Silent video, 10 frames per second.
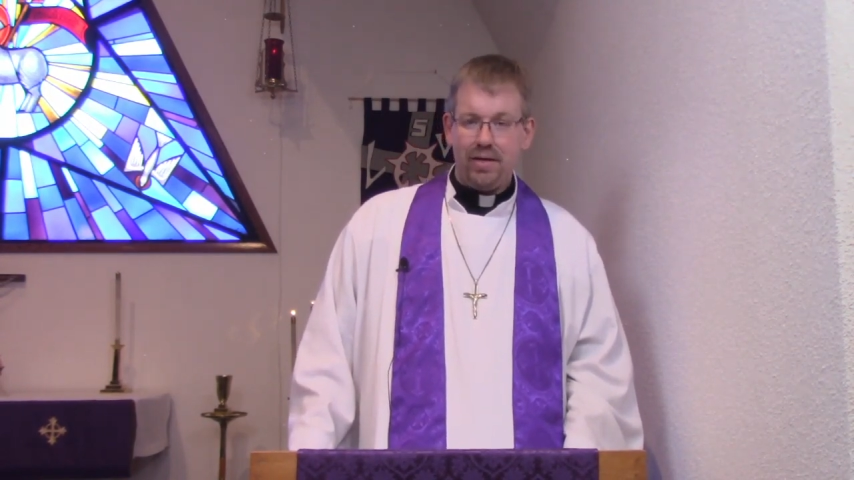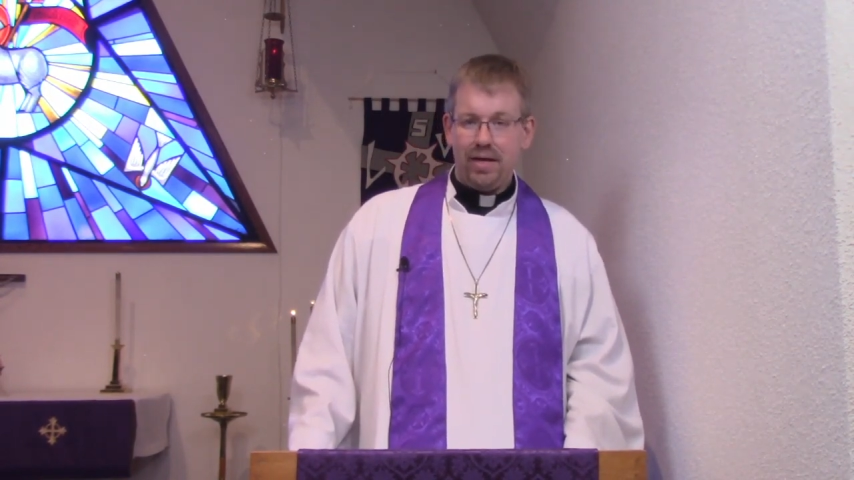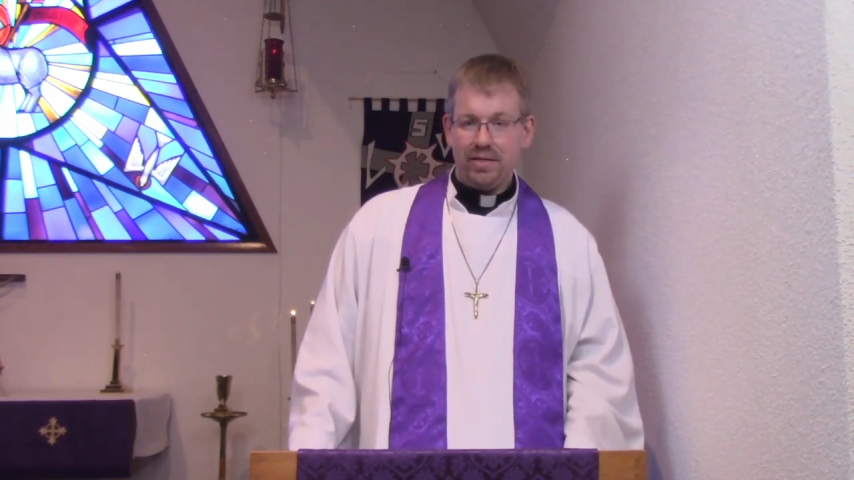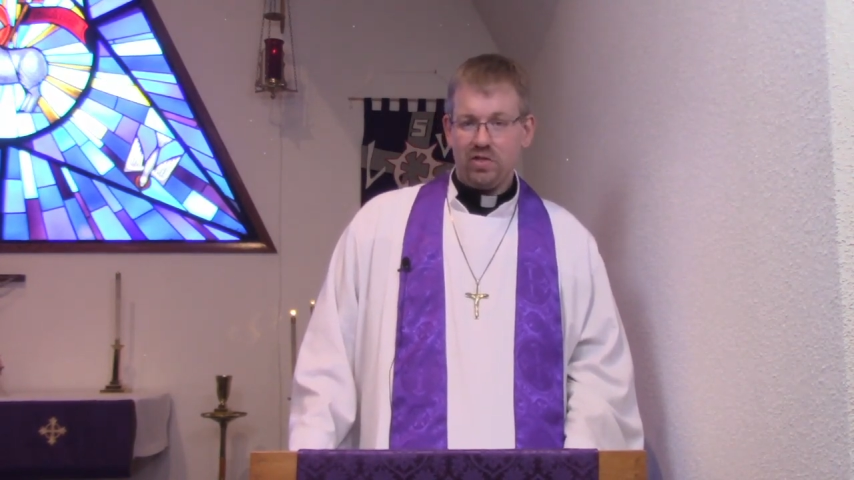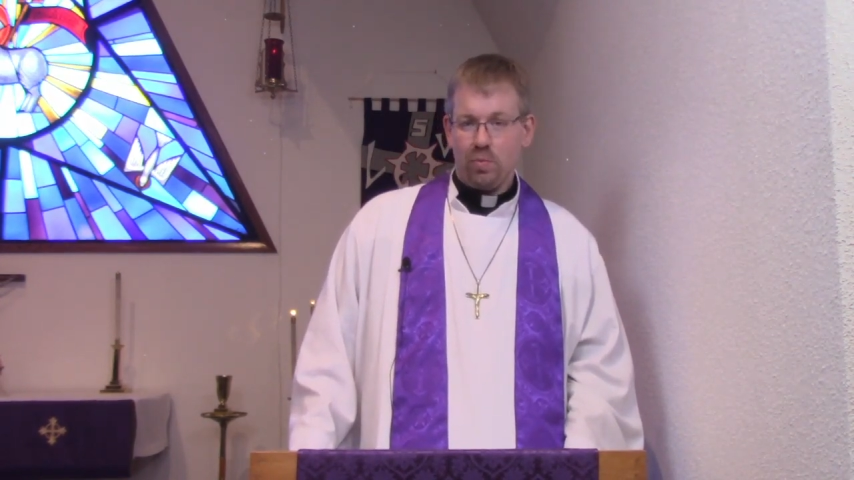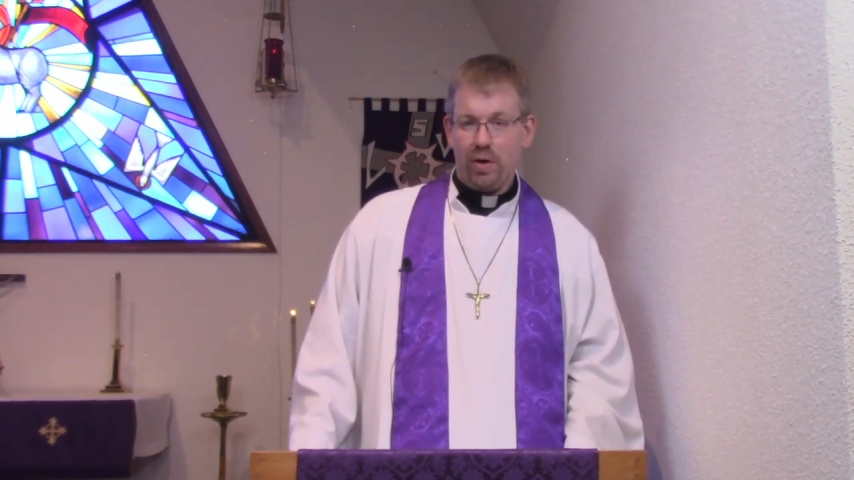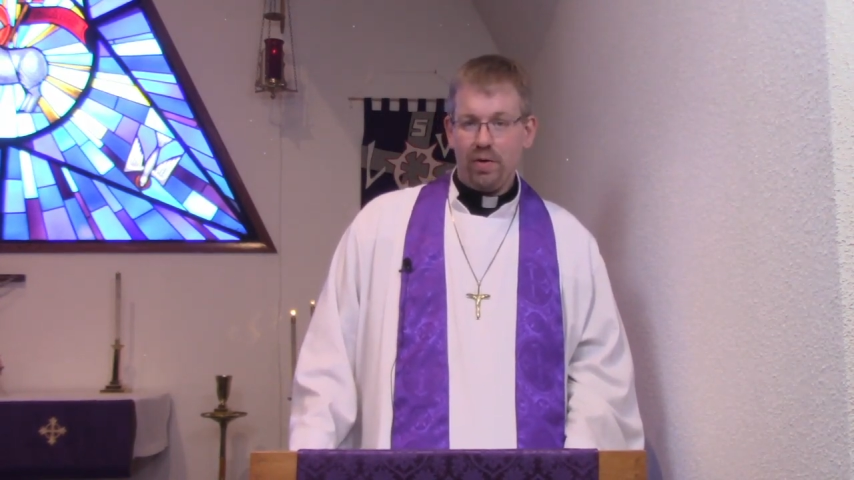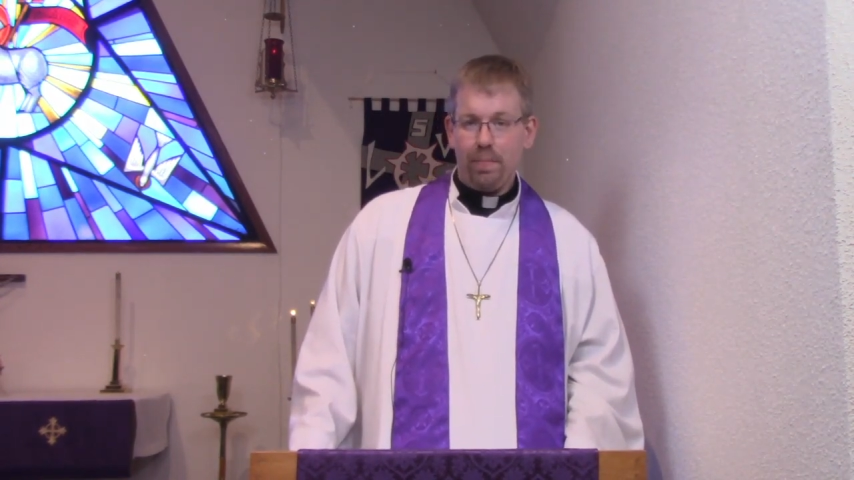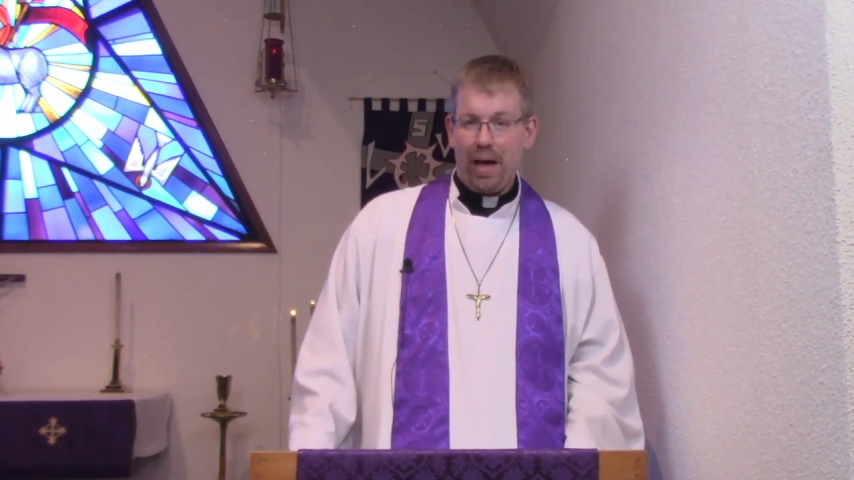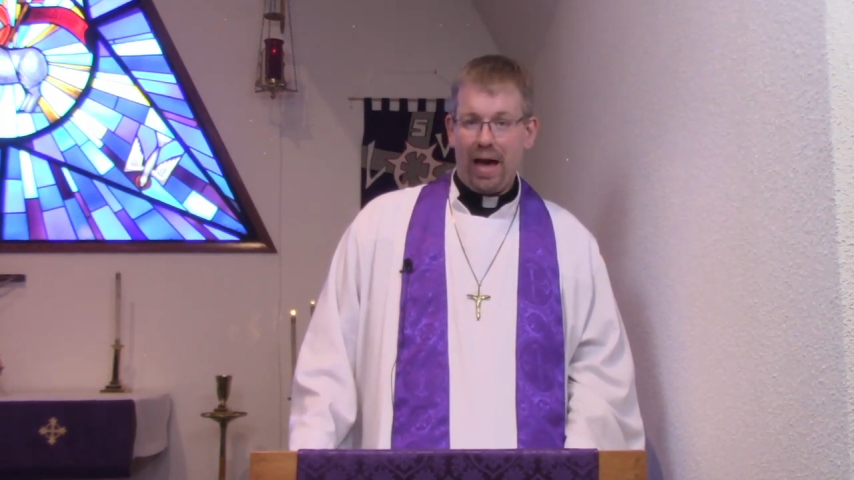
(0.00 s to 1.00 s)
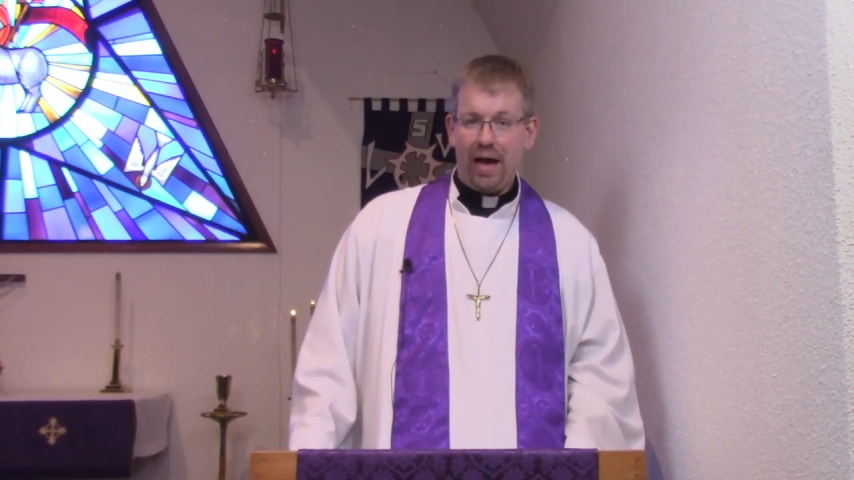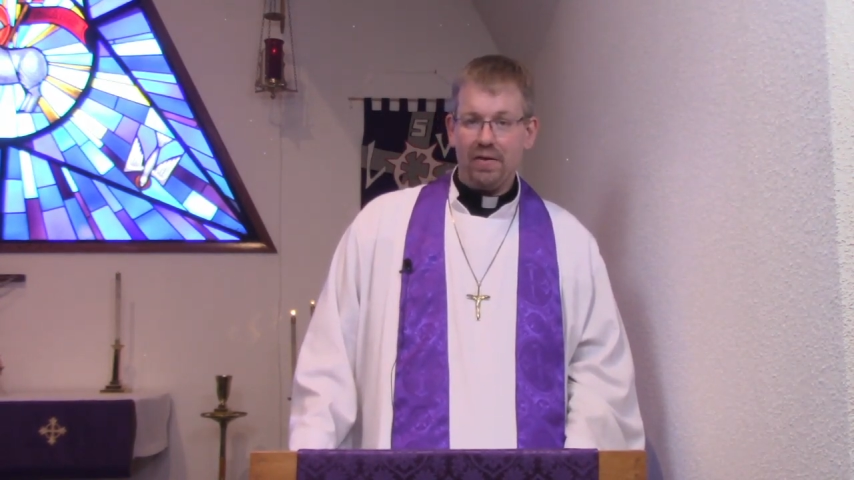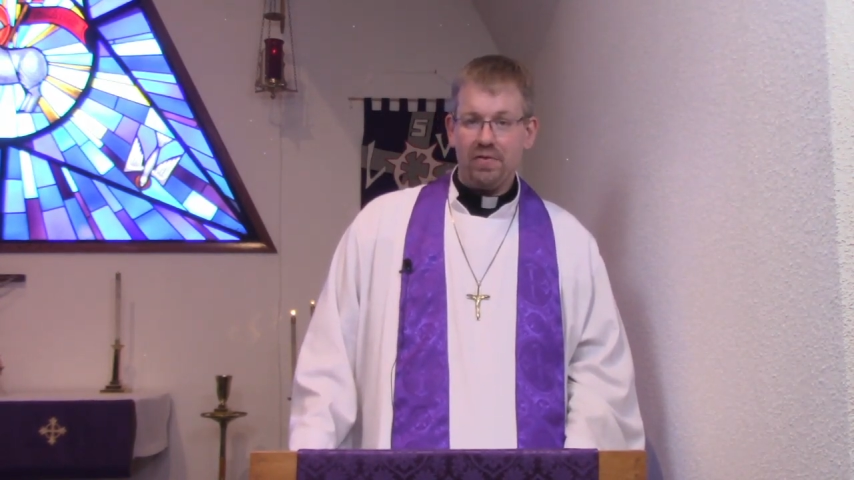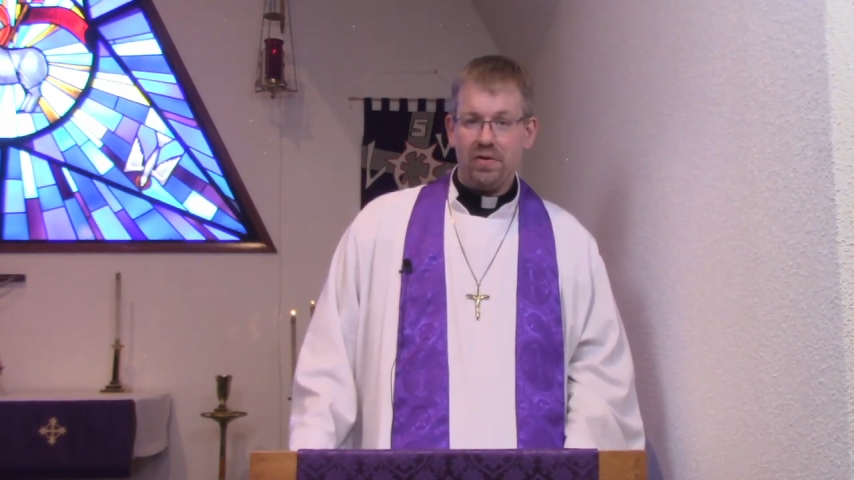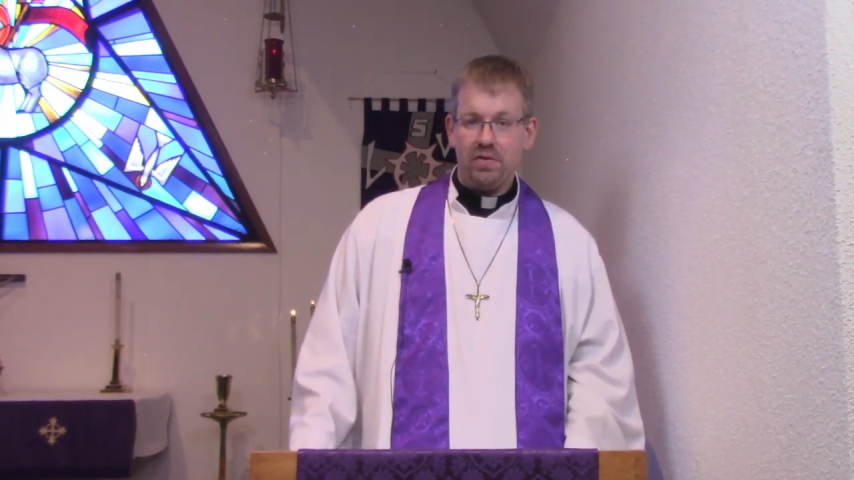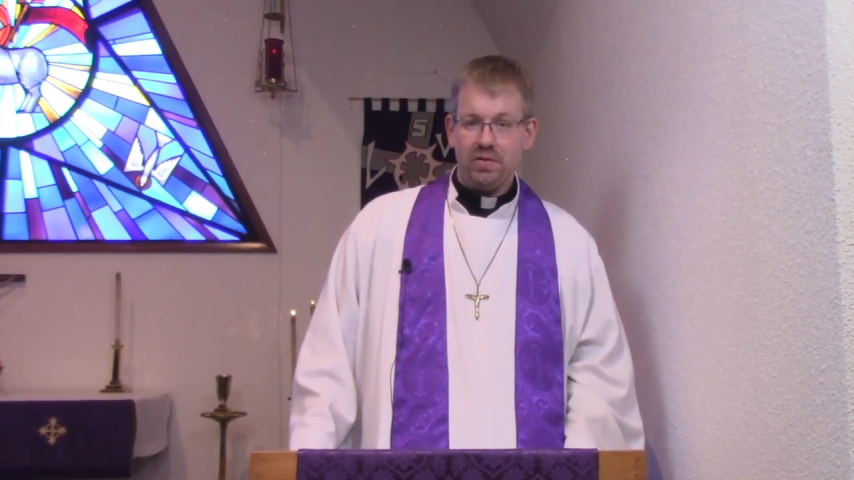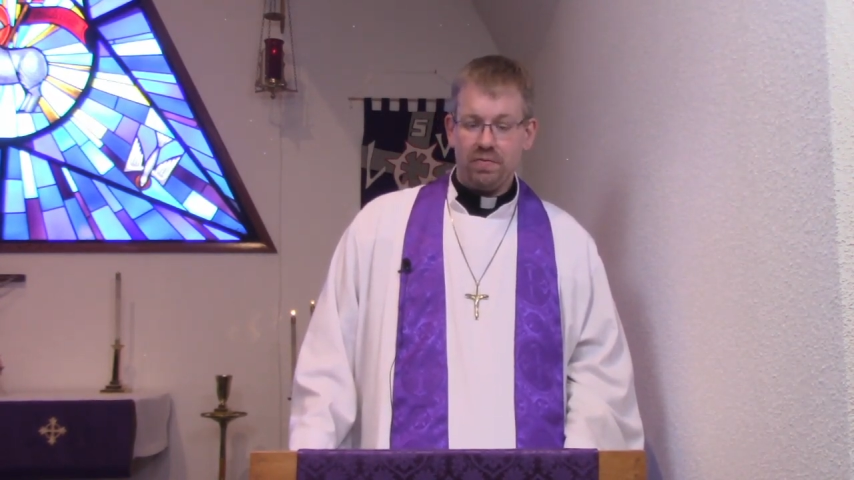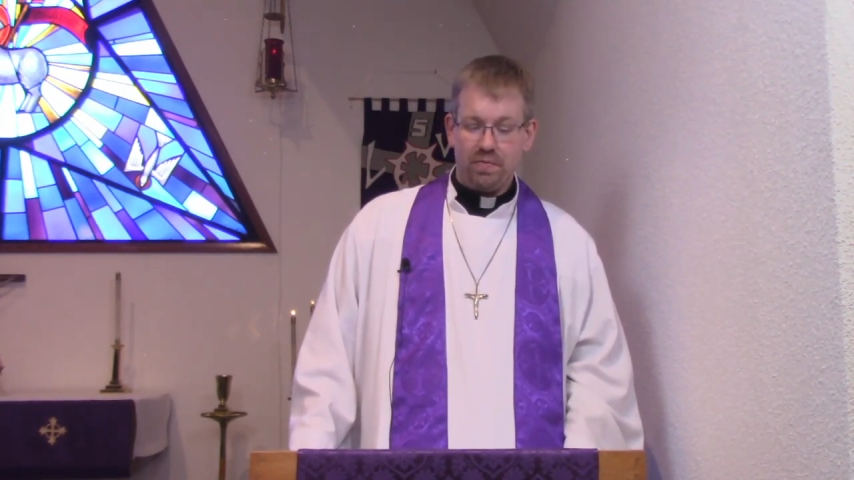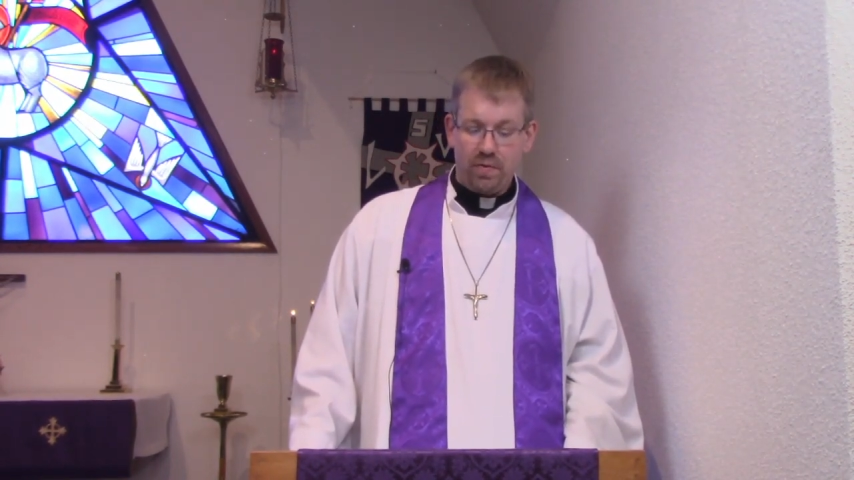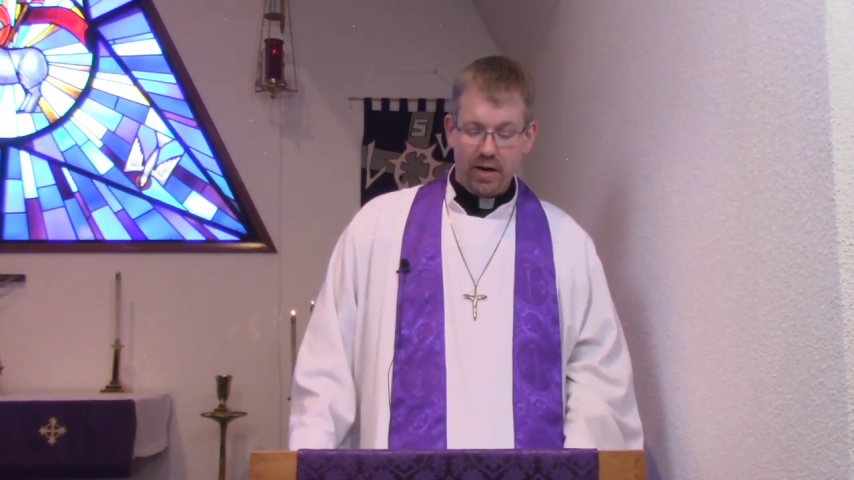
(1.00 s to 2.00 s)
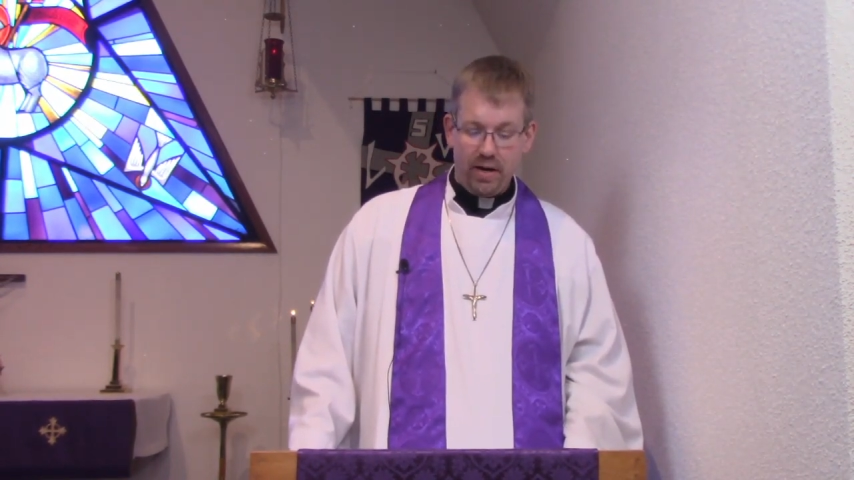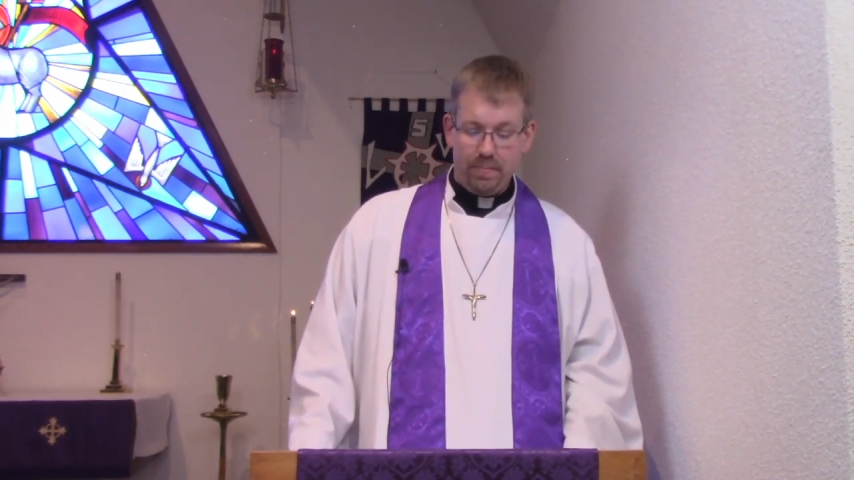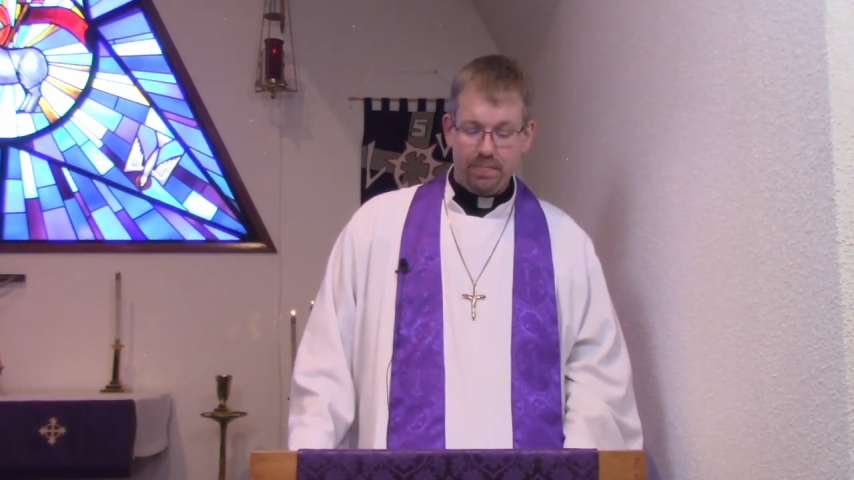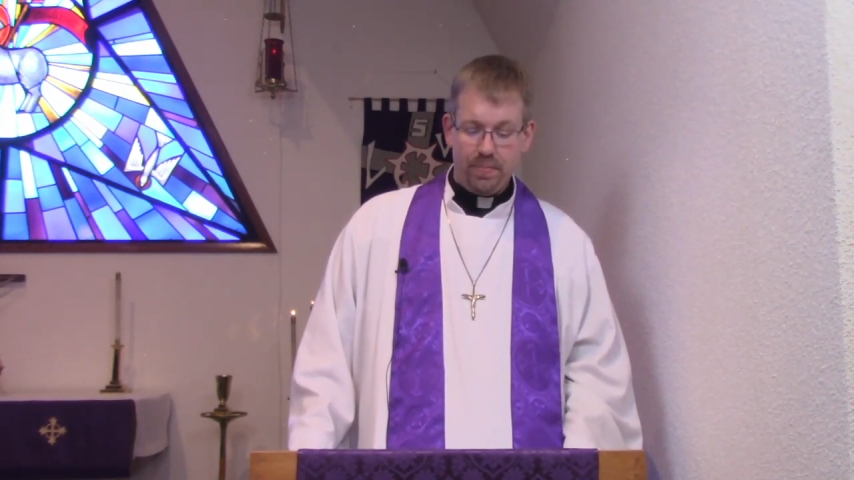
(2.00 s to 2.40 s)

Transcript: as the real path to freedom